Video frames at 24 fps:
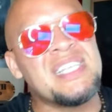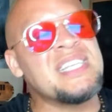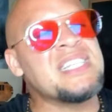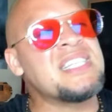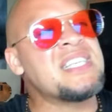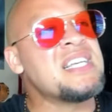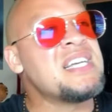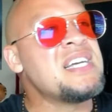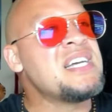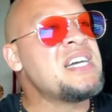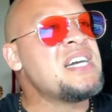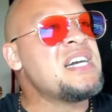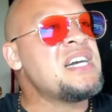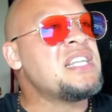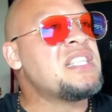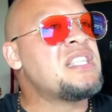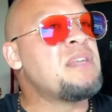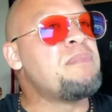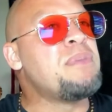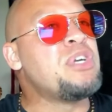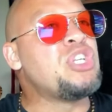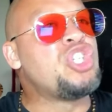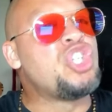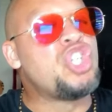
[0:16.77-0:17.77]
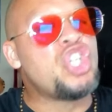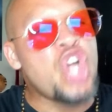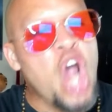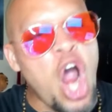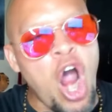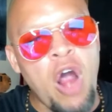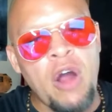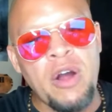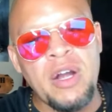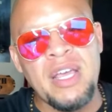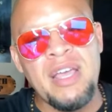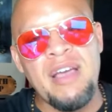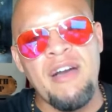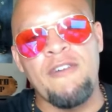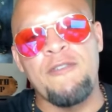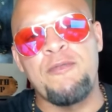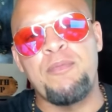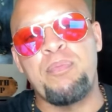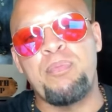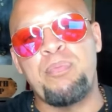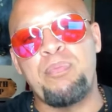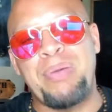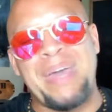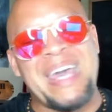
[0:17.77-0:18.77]
is the majority
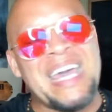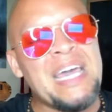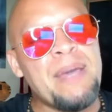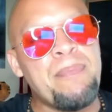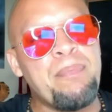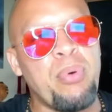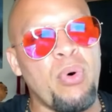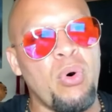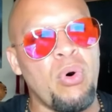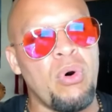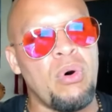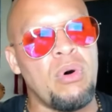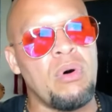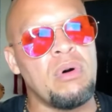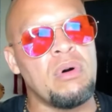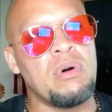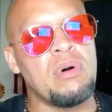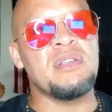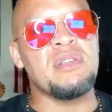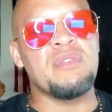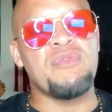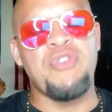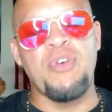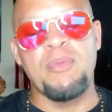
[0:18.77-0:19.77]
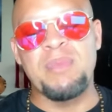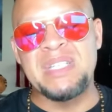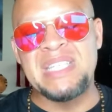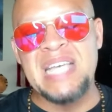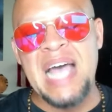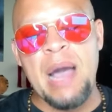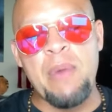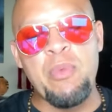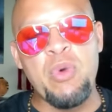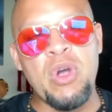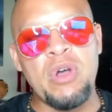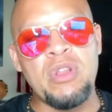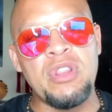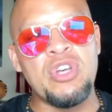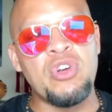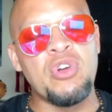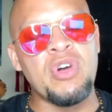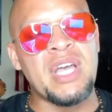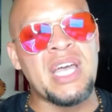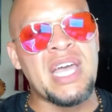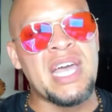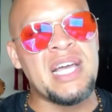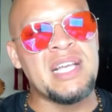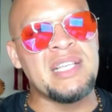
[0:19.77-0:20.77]
of people. From the time we were little
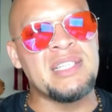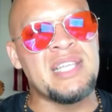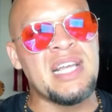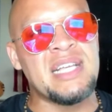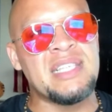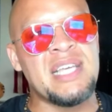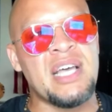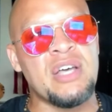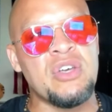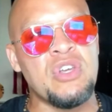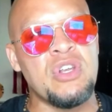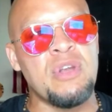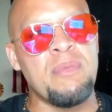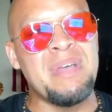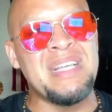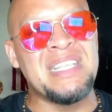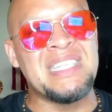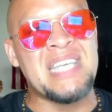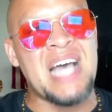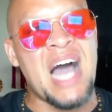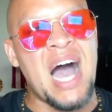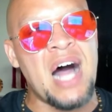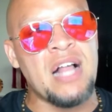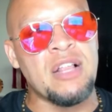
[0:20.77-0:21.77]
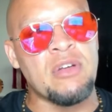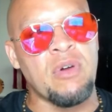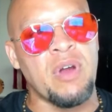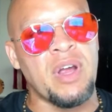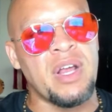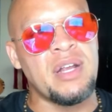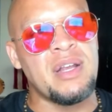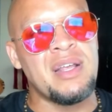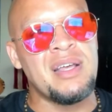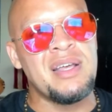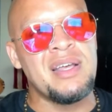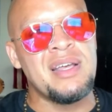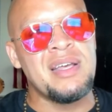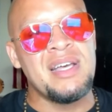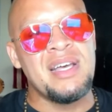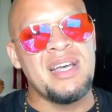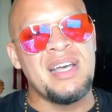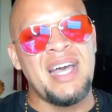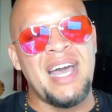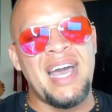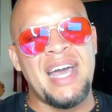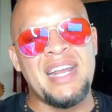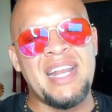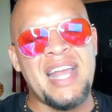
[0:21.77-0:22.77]
kids, they tell you to be tolerant.
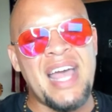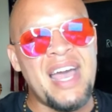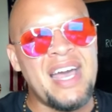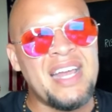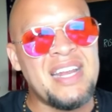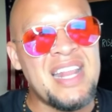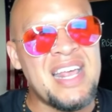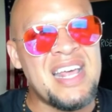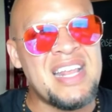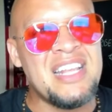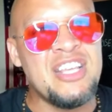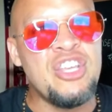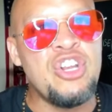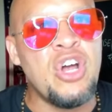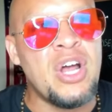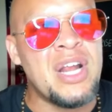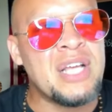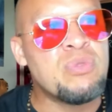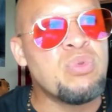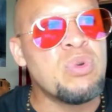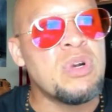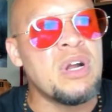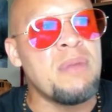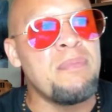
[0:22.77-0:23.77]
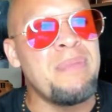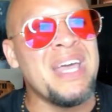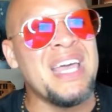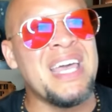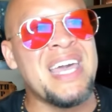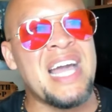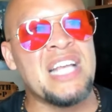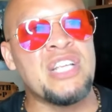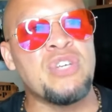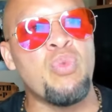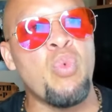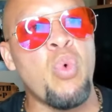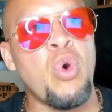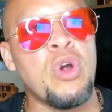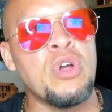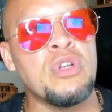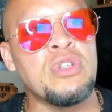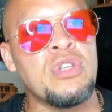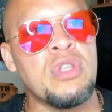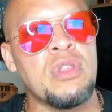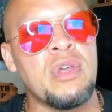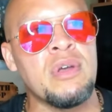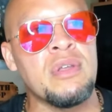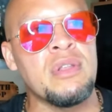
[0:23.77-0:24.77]
And and you know, that's one of the big
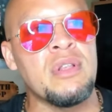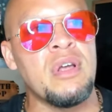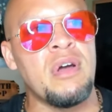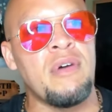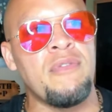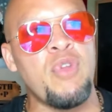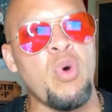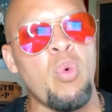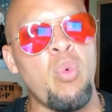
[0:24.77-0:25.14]
catchwords of the of the